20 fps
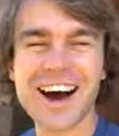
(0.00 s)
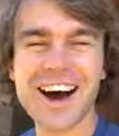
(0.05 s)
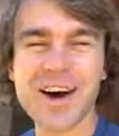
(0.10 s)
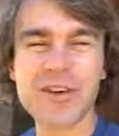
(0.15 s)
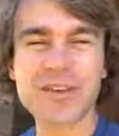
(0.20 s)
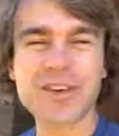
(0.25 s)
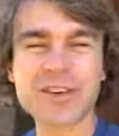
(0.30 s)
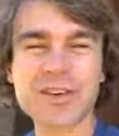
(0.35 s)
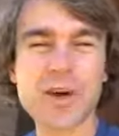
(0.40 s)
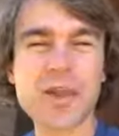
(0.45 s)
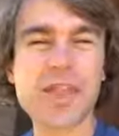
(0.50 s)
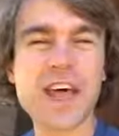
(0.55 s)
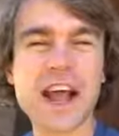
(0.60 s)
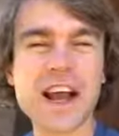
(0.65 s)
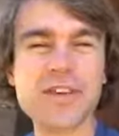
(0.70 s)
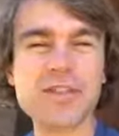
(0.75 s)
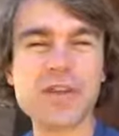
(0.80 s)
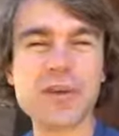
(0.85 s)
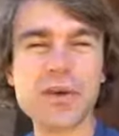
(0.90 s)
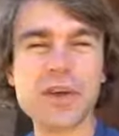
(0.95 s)
We're so
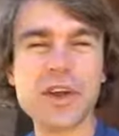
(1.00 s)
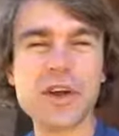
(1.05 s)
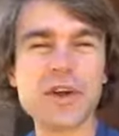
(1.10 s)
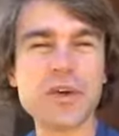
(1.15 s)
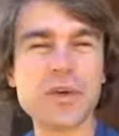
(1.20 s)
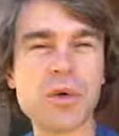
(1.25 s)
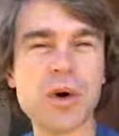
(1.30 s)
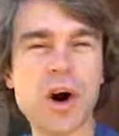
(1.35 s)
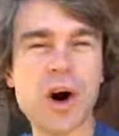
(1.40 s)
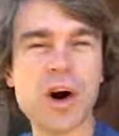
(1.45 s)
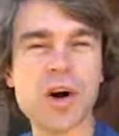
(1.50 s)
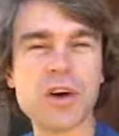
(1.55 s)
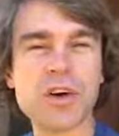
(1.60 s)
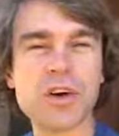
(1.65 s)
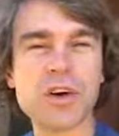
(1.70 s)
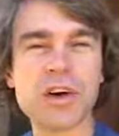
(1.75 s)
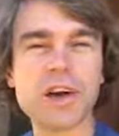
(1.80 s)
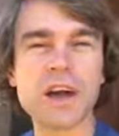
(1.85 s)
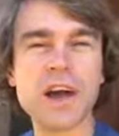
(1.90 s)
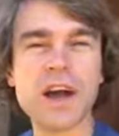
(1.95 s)
thankful that you all could